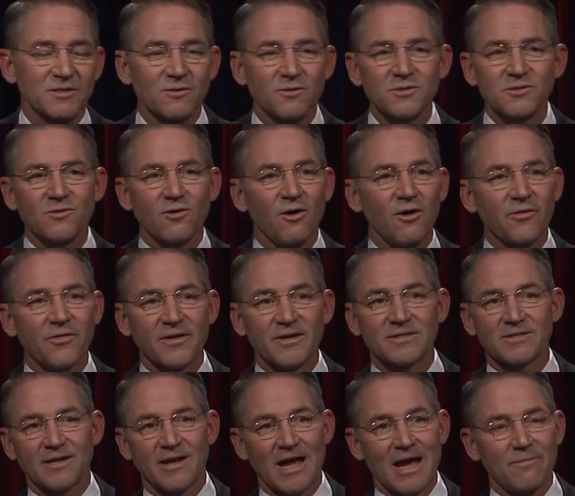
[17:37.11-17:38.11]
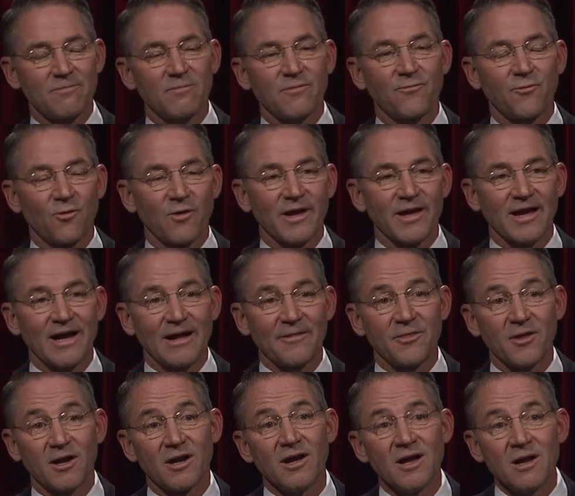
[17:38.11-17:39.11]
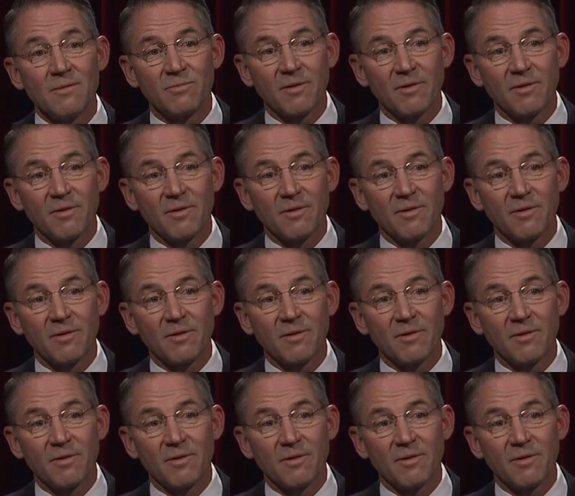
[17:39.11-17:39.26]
Those are all things that happened before I got there.